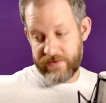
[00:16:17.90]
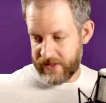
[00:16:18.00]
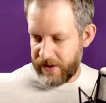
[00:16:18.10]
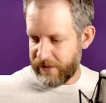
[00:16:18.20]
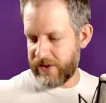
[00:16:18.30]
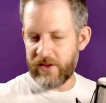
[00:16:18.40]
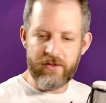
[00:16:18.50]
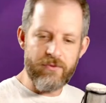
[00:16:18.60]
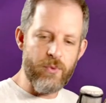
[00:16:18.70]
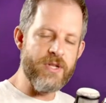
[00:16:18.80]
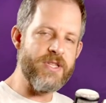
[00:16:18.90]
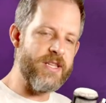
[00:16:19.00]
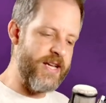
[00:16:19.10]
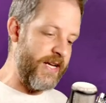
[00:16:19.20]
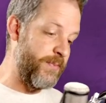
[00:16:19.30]
even different than ones in the
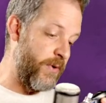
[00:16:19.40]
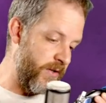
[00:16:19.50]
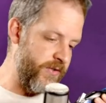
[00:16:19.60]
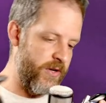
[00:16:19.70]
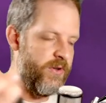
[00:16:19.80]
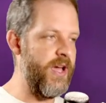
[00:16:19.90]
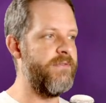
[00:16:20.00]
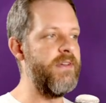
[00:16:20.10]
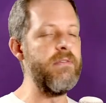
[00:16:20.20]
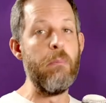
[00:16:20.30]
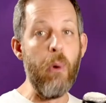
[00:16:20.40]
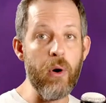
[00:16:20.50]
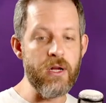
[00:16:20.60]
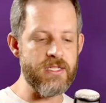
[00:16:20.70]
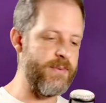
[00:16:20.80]
textbook. So you have even
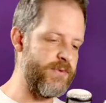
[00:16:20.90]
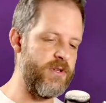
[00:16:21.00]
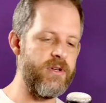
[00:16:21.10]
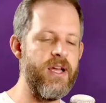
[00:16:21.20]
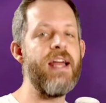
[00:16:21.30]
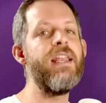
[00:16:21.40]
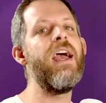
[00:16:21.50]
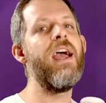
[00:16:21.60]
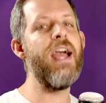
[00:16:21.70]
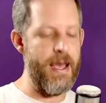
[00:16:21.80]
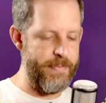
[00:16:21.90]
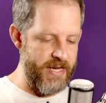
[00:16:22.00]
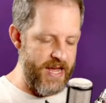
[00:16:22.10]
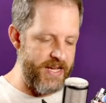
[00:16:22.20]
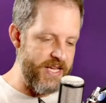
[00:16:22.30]
more examples to look at. Yay, happy
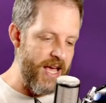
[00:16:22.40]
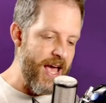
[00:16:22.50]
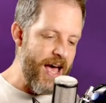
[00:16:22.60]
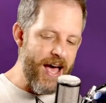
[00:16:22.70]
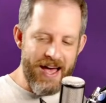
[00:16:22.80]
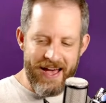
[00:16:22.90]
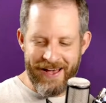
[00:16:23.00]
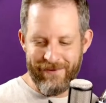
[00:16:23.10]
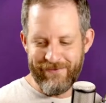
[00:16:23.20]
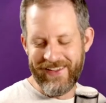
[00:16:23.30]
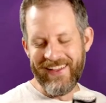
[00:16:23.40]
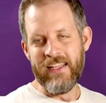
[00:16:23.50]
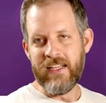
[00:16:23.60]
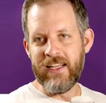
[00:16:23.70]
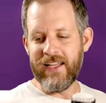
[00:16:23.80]
days. Um,
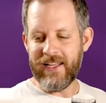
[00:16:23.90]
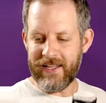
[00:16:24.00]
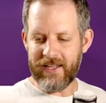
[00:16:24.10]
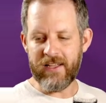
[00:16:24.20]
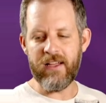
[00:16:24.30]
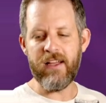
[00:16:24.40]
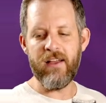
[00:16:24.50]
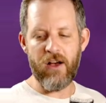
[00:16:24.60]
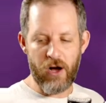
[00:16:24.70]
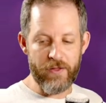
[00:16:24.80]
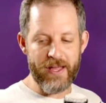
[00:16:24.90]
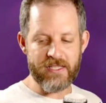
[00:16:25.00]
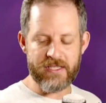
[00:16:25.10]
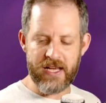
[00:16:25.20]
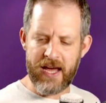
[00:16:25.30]
all that
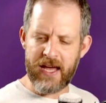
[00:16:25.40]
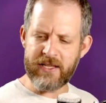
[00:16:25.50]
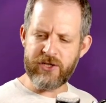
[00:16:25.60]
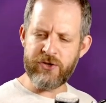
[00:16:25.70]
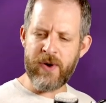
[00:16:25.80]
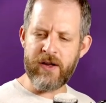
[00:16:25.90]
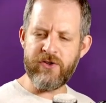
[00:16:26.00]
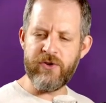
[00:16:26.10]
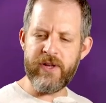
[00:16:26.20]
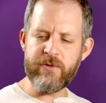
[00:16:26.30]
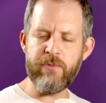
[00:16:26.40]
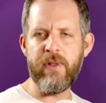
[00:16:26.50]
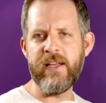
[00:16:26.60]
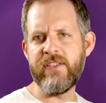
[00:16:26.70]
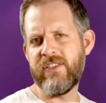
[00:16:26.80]
to say, let's just round two decimal
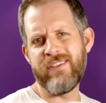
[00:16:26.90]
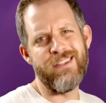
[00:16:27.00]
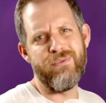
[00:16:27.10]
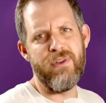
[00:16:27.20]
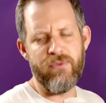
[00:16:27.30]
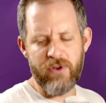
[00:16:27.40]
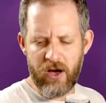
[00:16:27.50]
places because we don't